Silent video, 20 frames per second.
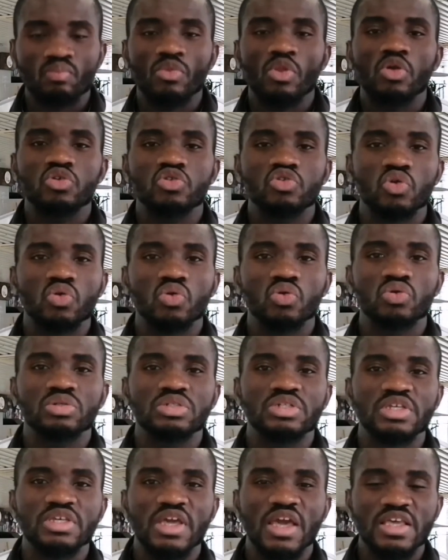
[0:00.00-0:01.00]
So
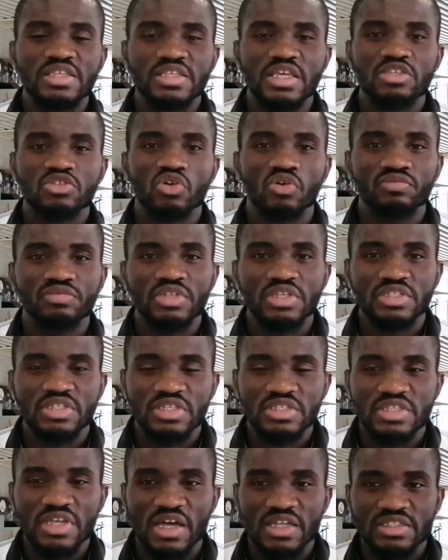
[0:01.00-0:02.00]
the essence of this
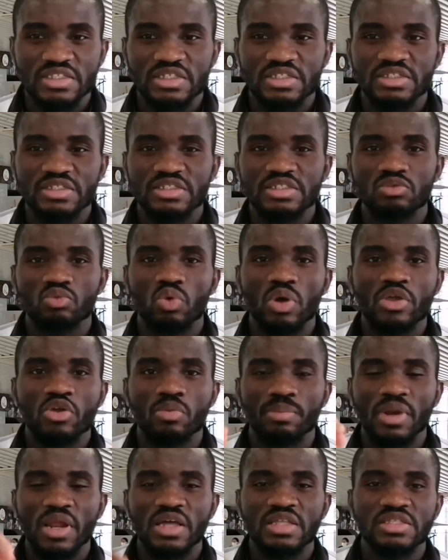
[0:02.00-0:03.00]
is that when you
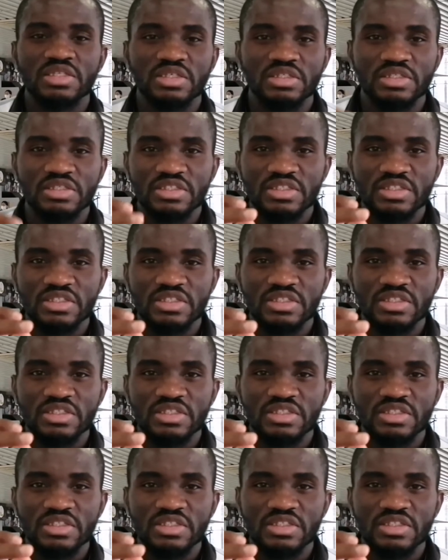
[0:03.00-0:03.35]
plant